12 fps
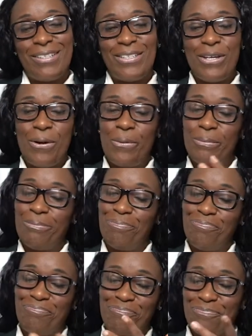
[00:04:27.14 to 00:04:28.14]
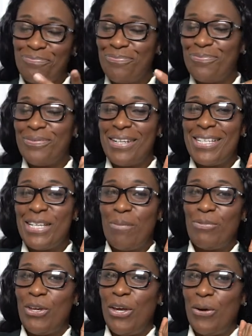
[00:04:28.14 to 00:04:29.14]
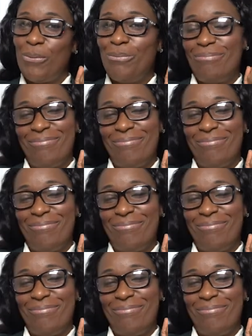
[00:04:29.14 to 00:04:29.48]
So it's up to you.